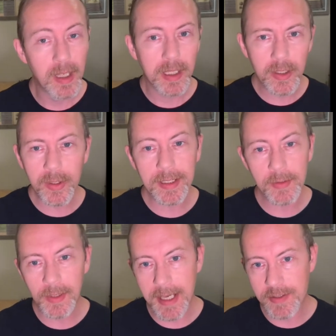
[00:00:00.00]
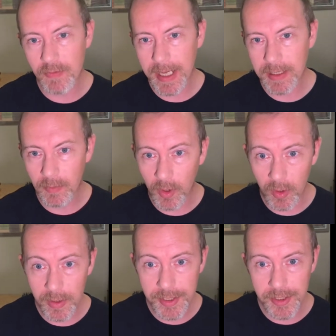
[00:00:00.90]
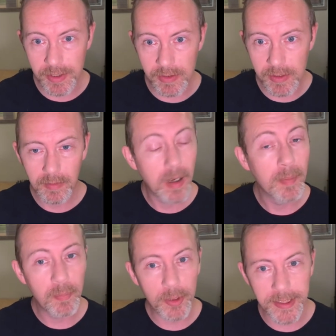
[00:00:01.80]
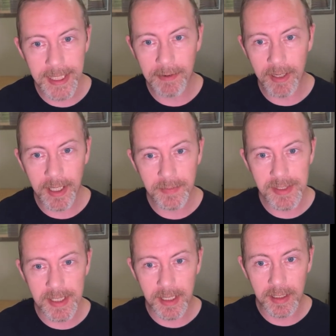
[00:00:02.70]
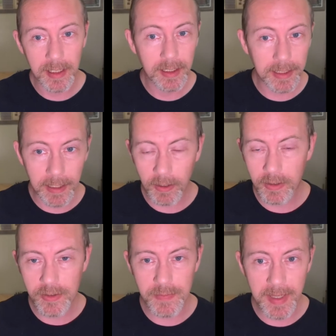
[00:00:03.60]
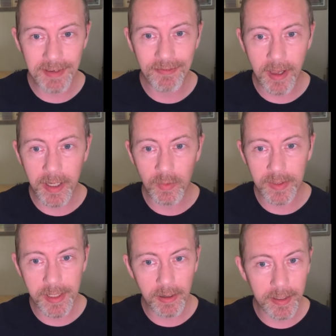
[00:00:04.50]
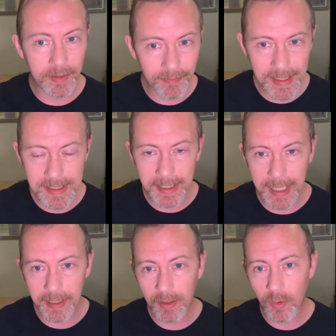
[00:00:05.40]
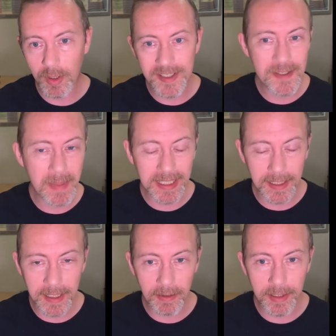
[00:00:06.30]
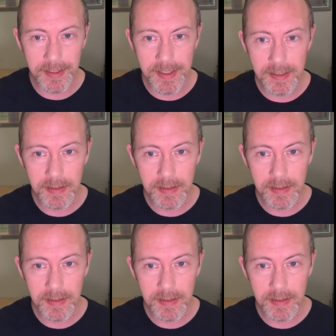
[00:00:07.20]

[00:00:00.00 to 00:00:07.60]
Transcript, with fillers: You can utilize random rolls to put down items that characters may find when they're investigating or inspecting areas.